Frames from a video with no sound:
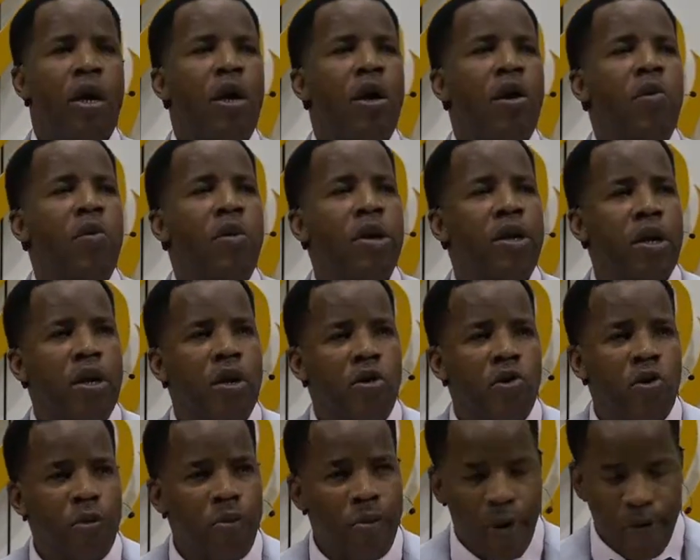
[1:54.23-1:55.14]
when a
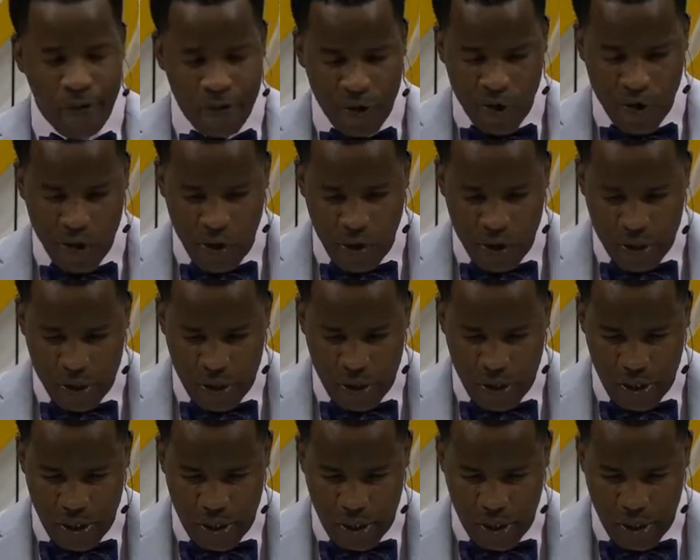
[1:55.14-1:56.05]
group of
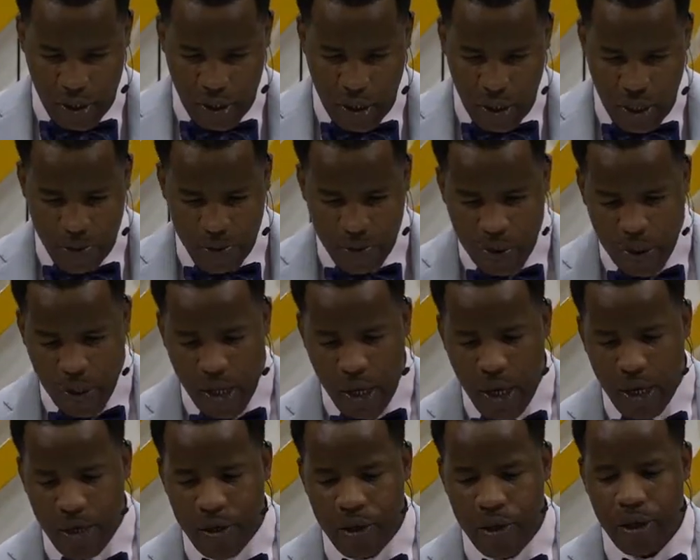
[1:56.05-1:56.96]
churches came
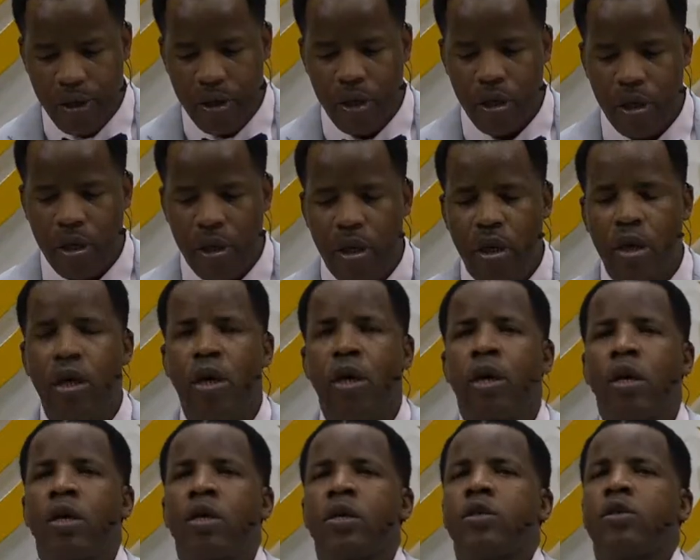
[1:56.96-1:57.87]
together
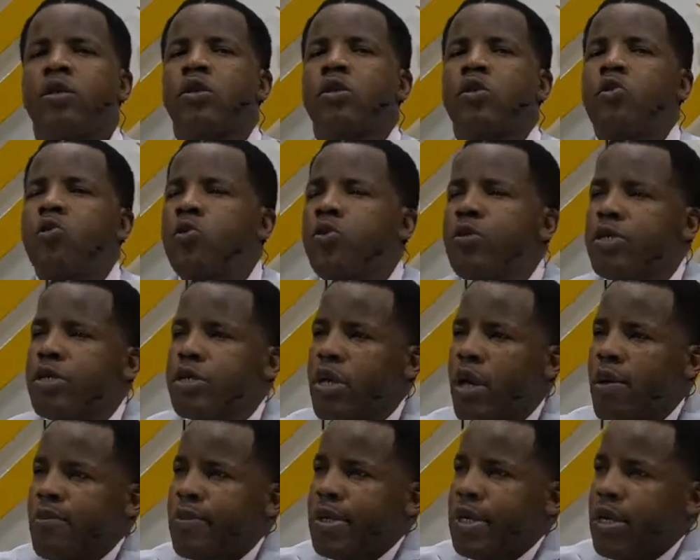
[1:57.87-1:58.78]
to do
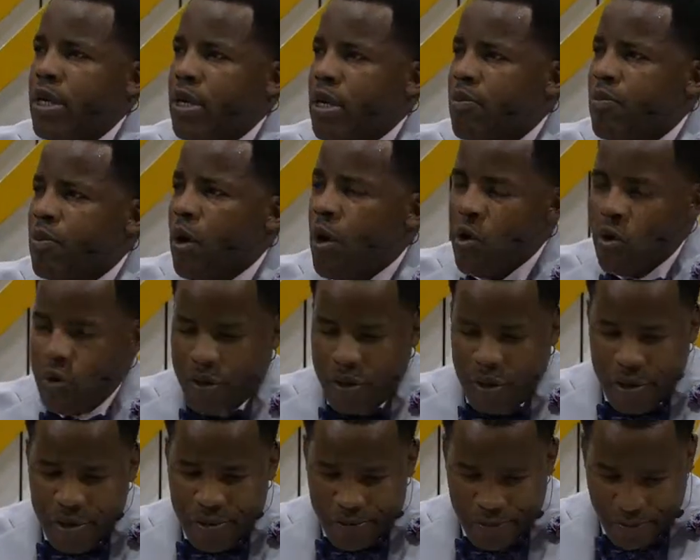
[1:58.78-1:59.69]
something
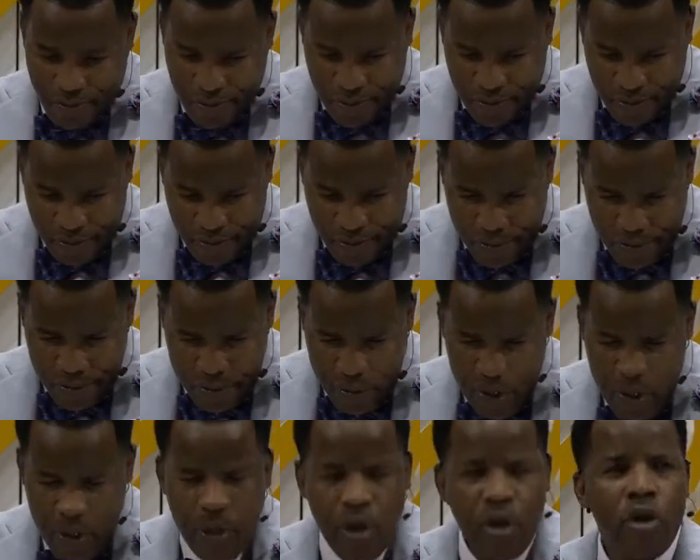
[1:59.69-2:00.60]
about
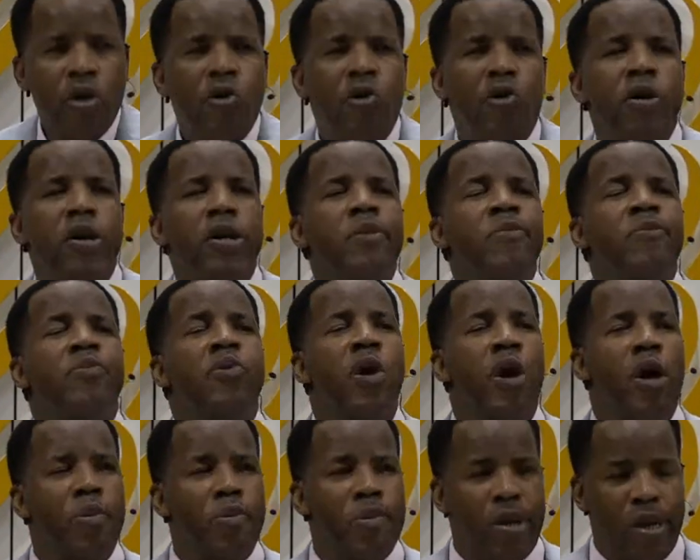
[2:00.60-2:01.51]
the growing
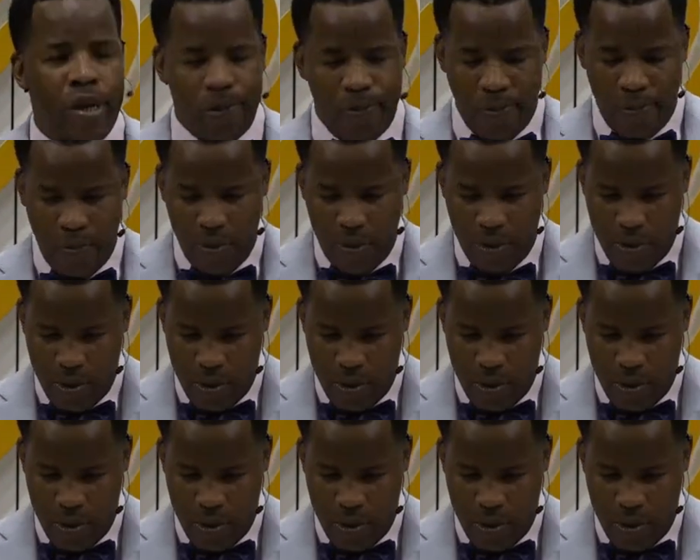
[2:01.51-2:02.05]
problem